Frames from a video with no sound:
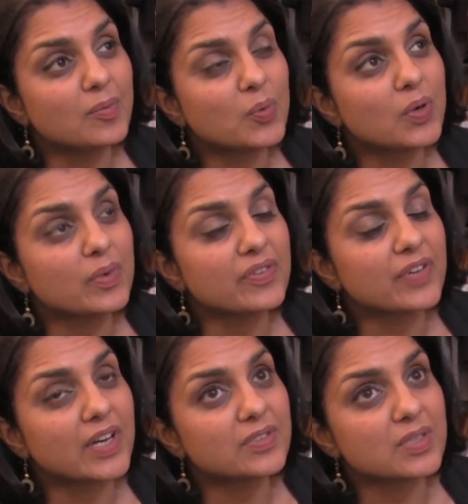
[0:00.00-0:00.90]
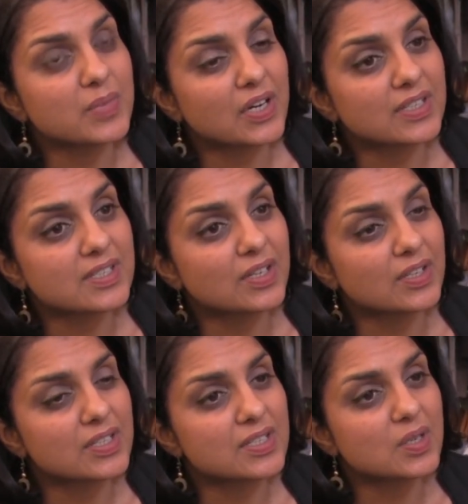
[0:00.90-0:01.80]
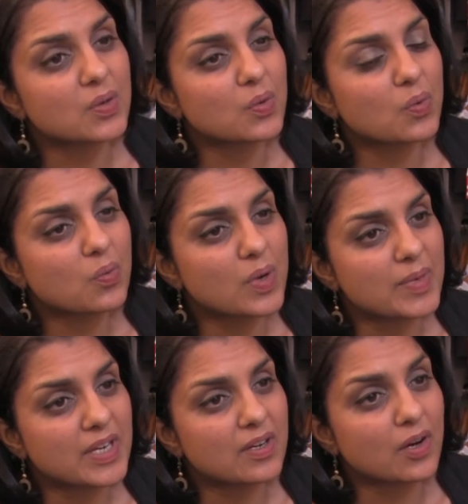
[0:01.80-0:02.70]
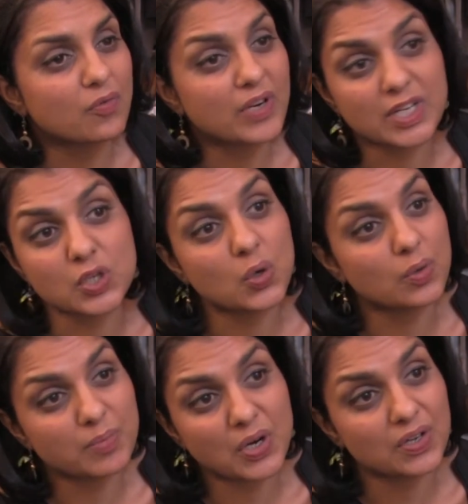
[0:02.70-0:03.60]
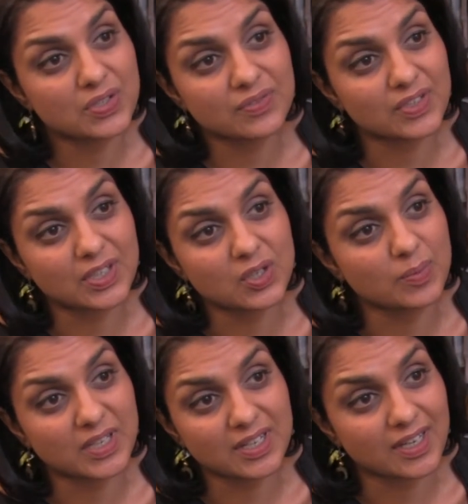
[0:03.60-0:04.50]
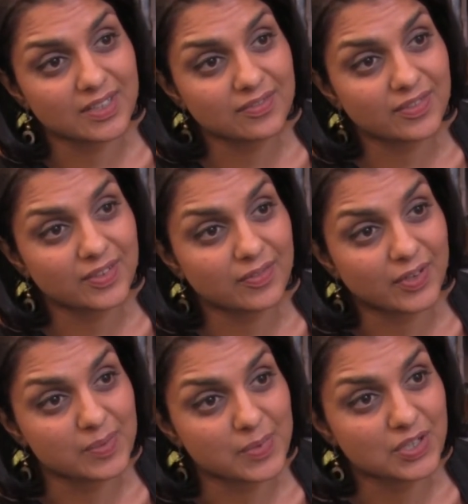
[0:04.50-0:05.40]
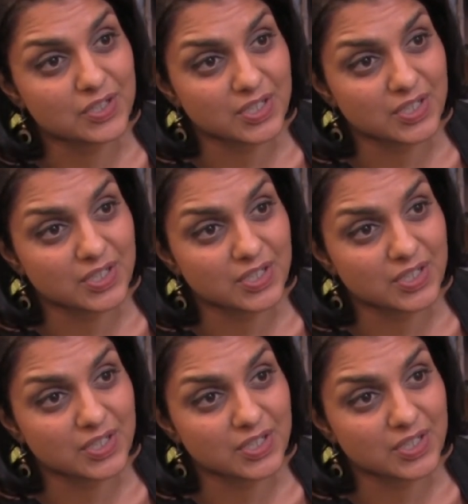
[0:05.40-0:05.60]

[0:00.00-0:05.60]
What we found in Pakistan is that women are really not part of economic life very much.